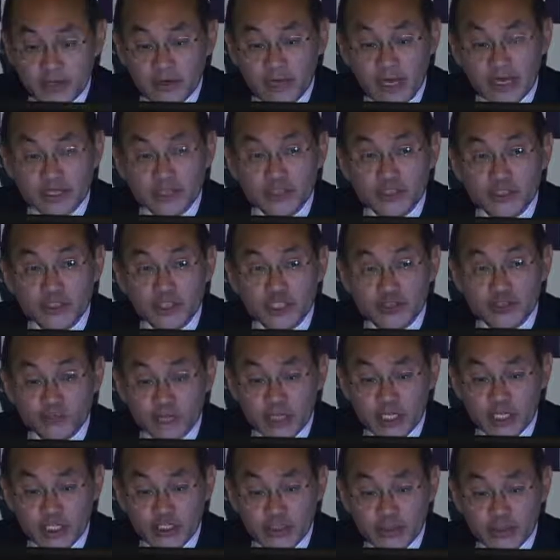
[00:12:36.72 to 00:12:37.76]
like to just
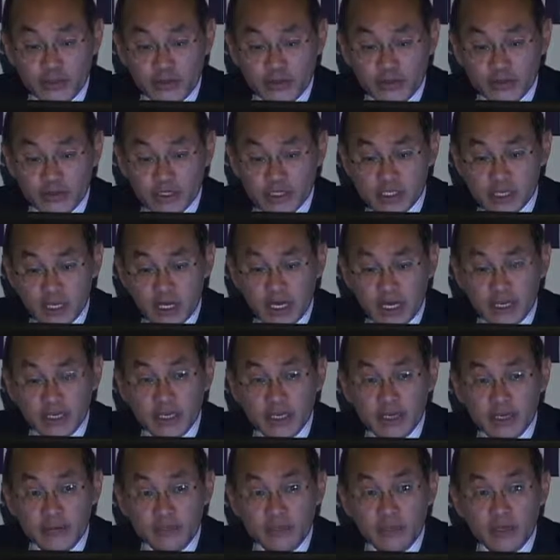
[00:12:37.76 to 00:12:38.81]
mention, not on the slide
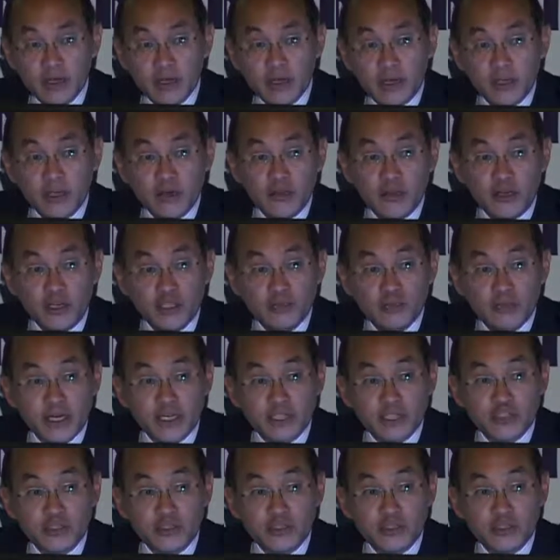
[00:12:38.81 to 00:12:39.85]
here, those
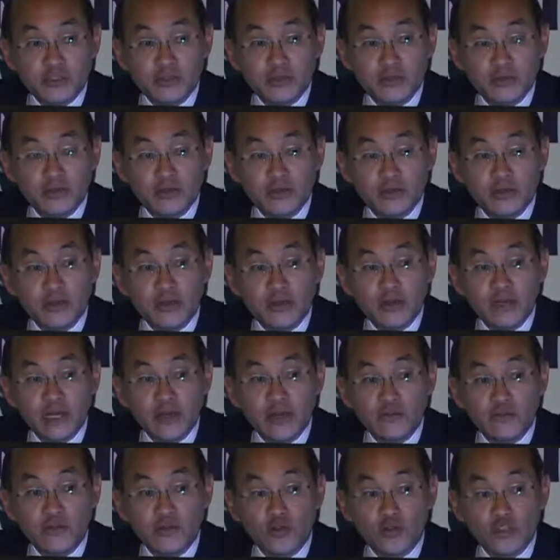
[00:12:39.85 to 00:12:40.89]
patients who
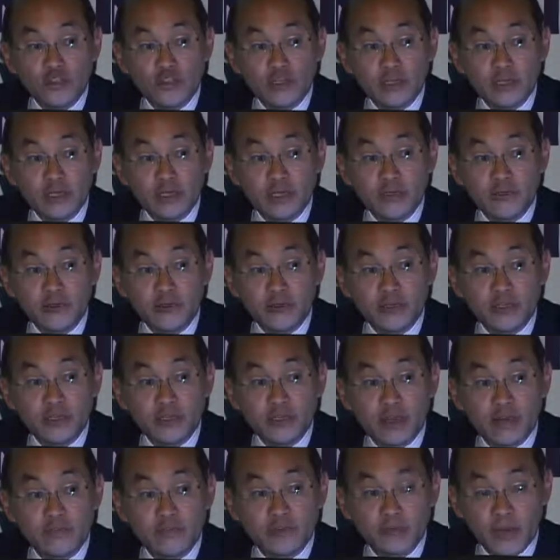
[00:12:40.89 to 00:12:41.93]
unfortunately also
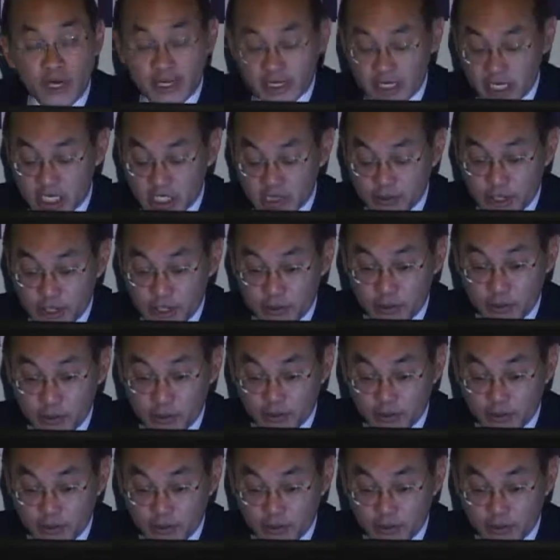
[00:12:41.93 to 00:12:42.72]
have a bicuspid aortic